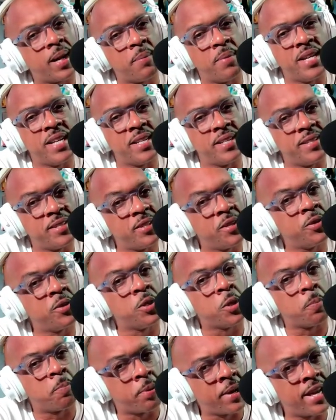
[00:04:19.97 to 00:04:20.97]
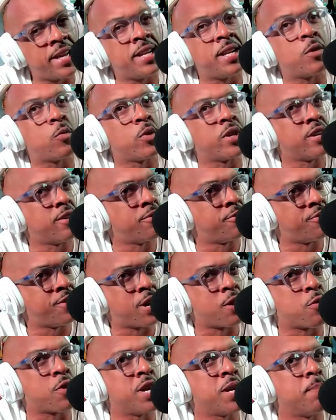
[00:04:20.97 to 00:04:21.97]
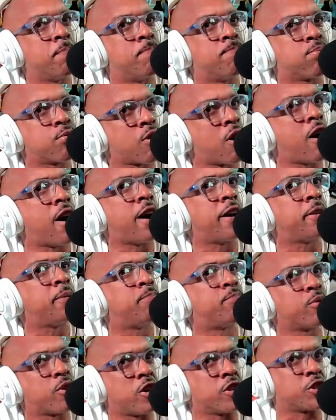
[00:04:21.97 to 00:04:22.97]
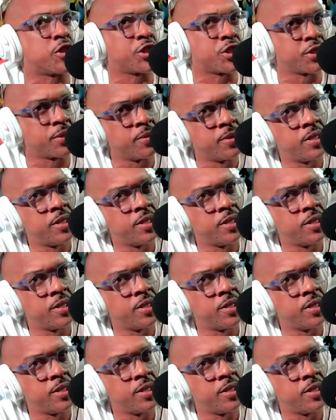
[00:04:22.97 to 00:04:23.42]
I mean, you painted with a very broad brush.